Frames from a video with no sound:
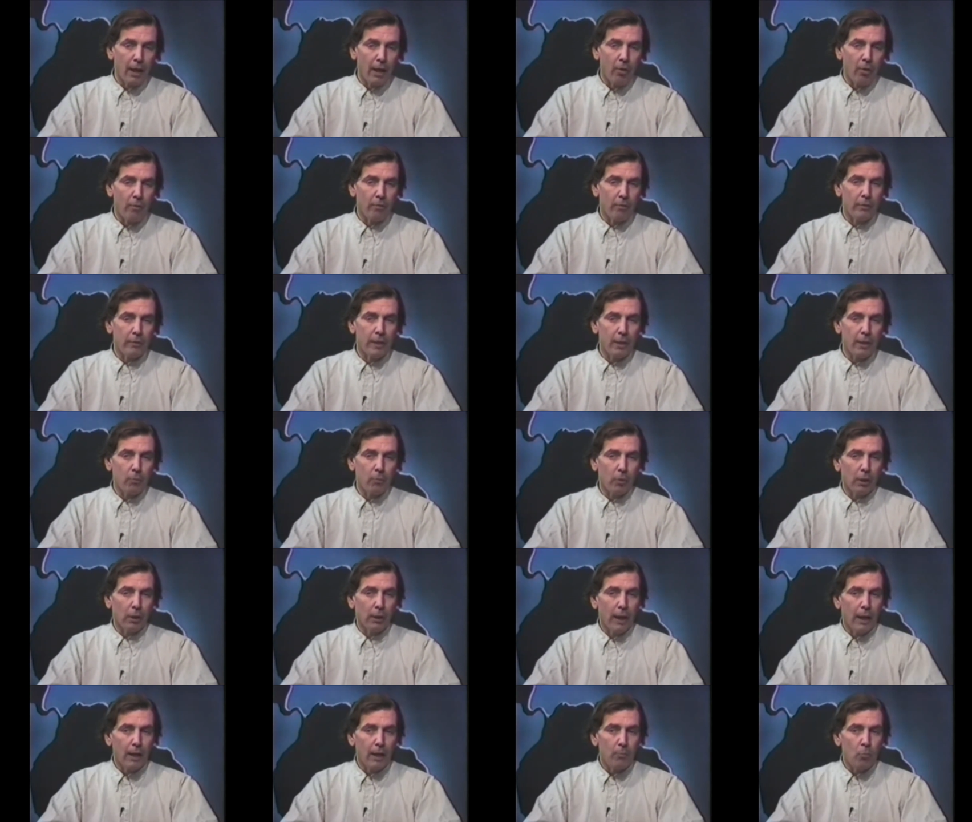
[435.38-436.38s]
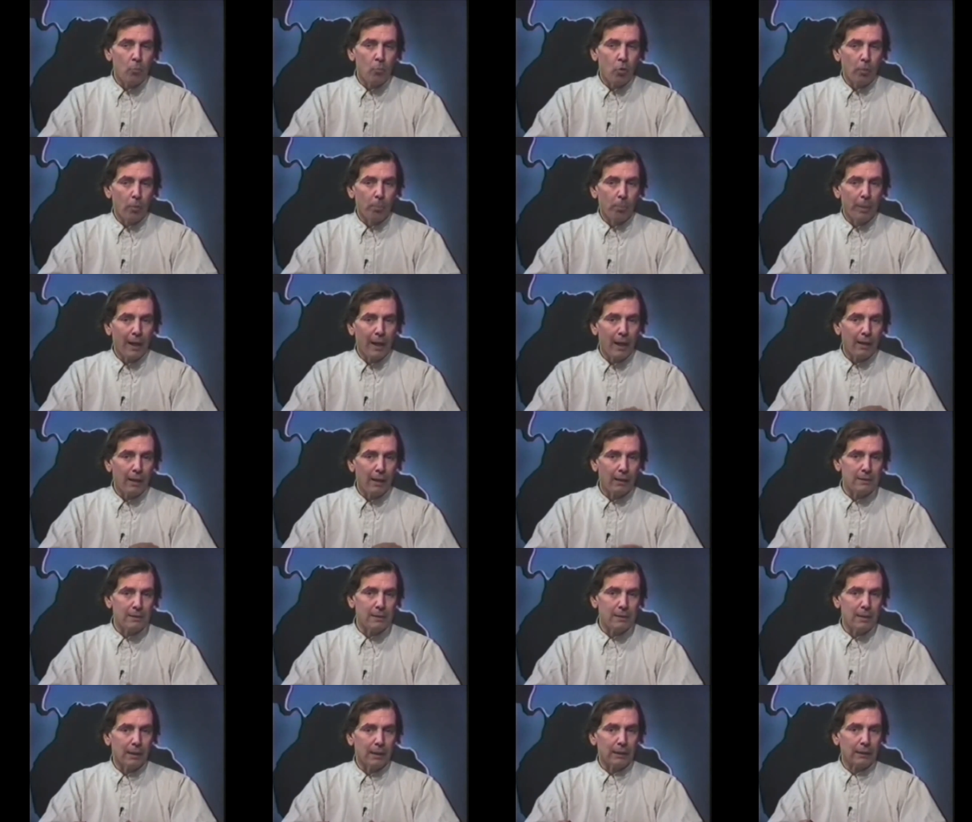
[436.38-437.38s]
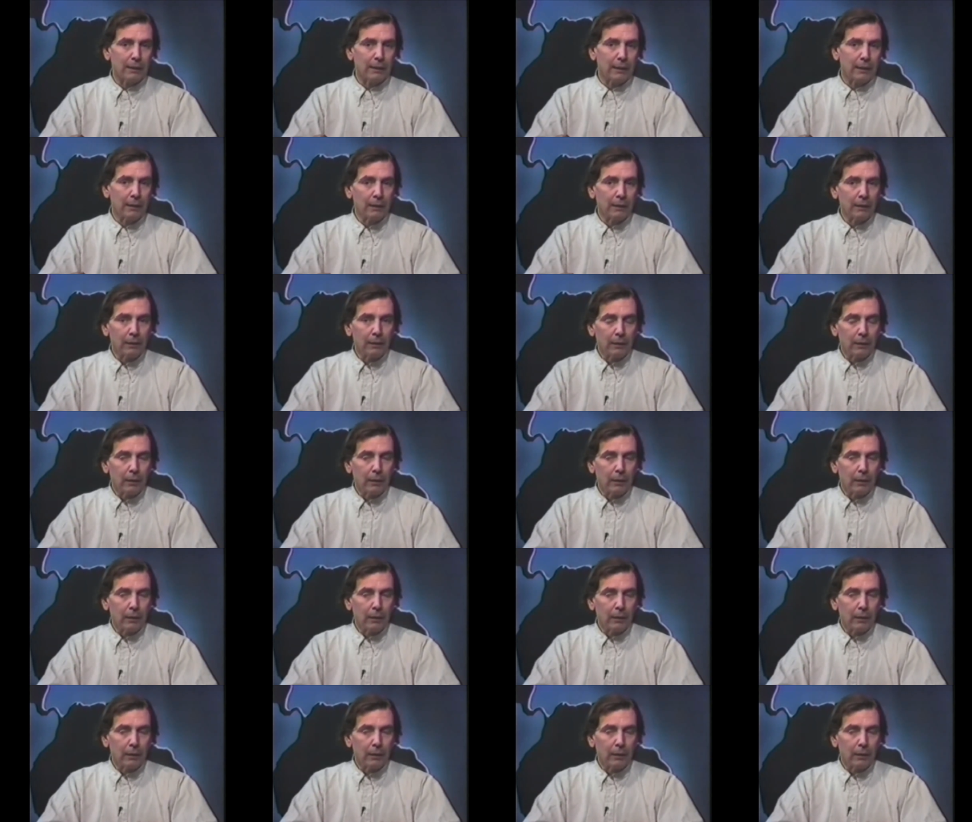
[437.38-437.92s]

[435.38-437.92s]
However, they were a lot more politic